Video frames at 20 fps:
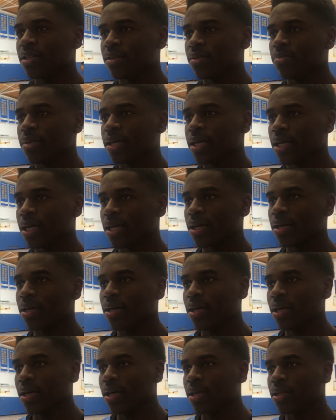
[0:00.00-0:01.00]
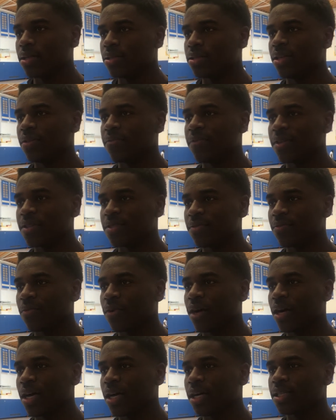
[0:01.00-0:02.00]
they're big,
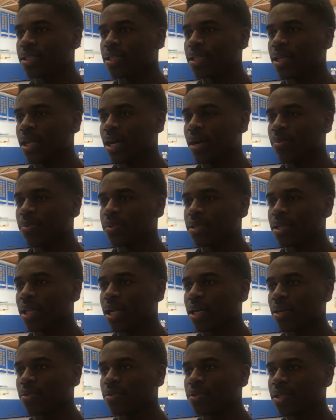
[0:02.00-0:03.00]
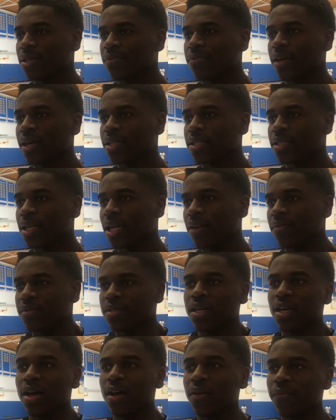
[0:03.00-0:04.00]
defensive-wise, and help us a lot on defense and
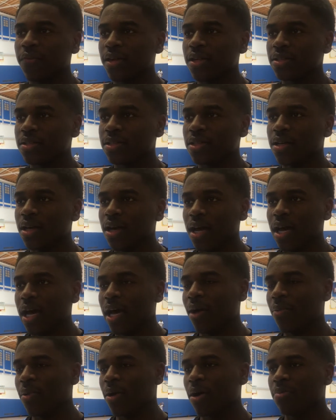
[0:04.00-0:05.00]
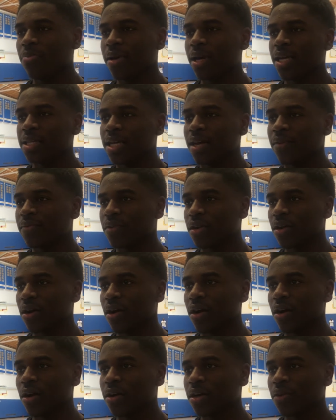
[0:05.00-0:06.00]
obviously offense. Help our bigs have to
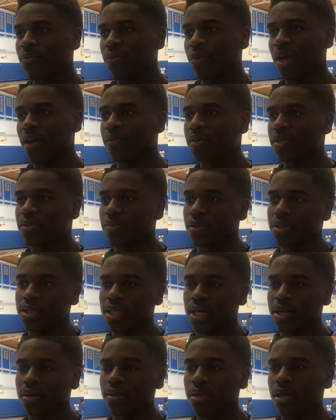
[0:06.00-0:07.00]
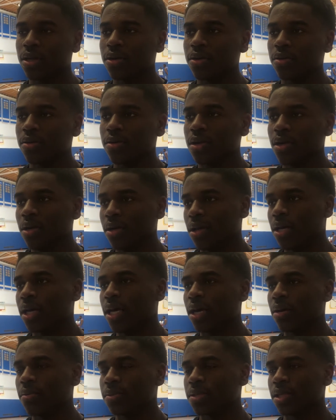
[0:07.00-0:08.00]
guard, and if we have to switch down low, it
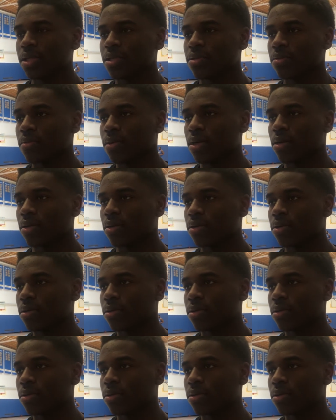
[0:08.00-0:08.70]
helps us as well.